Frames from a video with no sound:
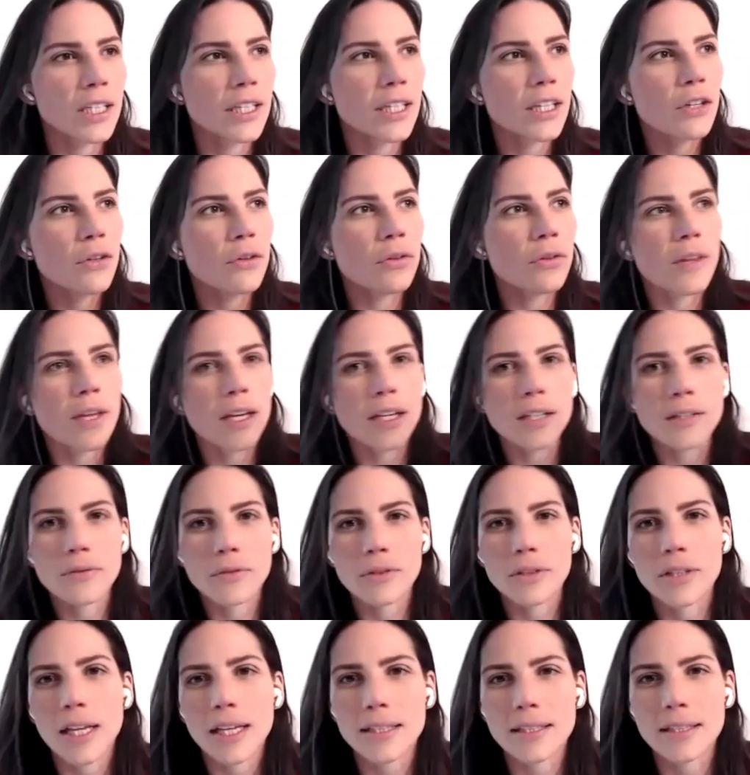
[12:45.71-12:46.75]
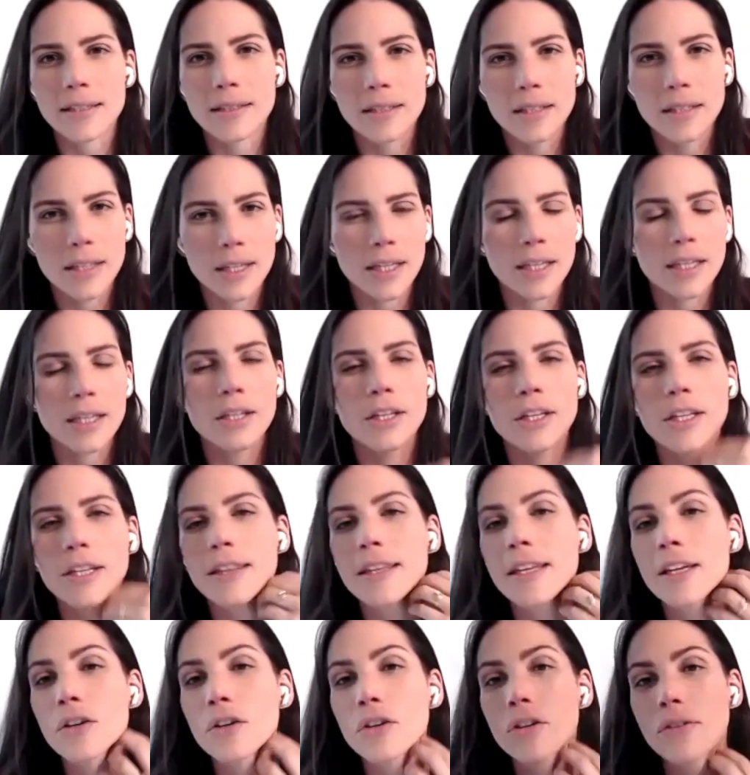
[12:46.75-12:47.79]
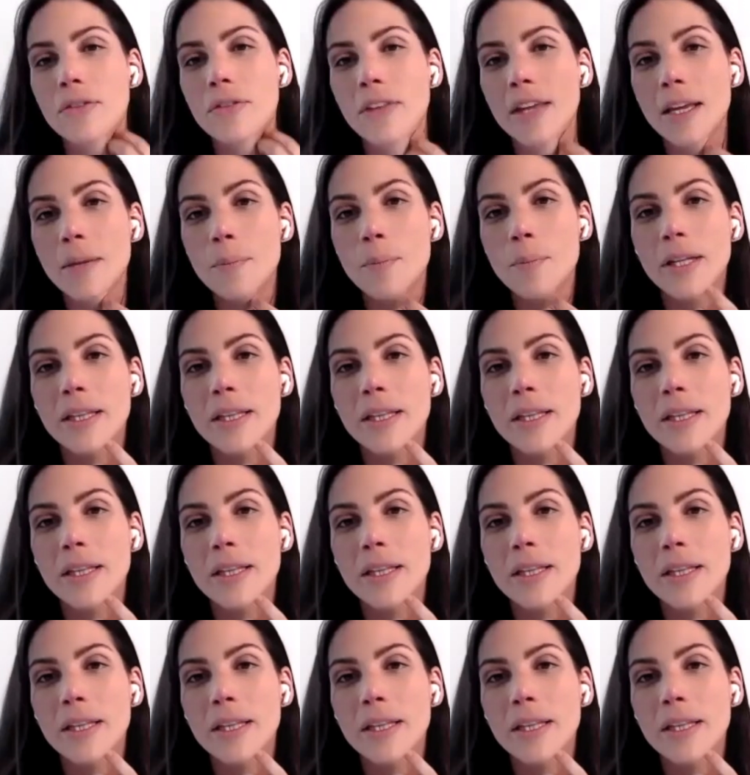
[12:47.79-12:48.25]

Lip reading: eat the good things for that city, eat the good thing,